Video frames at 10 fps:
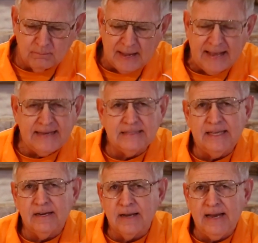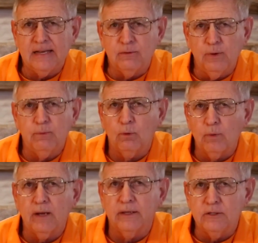By 1880, we were
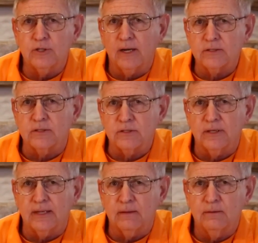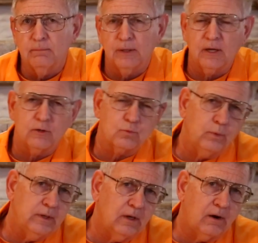well in Johnson City because
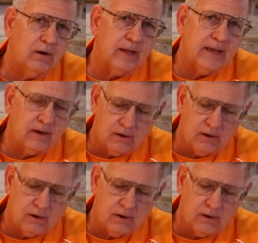Will Hart had